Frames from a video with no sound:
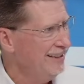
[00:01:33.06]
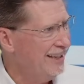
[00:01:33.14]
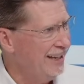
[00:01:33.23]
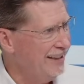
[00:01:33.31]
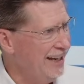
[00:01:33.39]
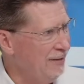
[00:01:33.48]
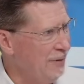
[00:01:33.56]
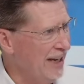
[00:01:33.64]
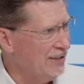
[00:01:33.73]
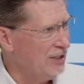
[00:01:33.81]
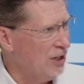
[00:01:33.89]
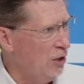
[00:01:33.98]
Kellyanne, we
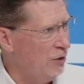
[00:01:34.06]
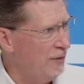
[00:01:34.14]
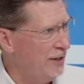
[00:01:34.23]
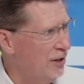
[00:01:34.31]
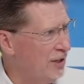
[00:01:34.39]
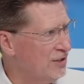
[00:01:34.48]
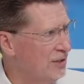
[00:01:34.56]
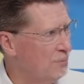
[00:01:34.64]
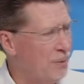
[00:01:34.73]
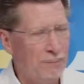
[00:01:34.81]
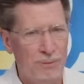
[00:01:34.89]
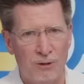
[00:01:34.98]
got to COVID, and all of a sudden
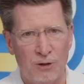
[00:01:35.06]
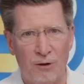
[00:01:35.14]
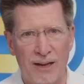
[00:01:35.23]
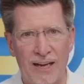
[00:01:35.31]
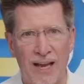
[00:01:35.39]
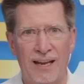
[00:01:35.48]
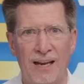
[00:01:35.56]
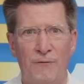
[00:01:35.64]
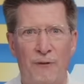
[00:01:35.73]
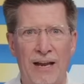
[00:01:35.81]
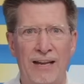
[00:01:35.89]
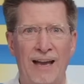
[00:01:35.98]
people are going, I got to
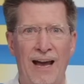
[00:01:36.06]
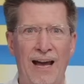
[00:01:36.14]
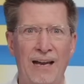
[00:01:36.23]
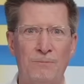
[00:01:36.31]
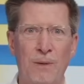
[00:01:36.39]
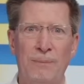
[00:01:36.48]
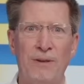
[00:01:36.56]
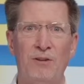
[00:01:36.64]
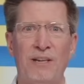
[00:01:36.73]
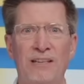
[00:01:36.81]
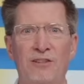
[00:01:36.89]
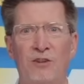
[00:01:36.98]
find God. Maybe I'll get a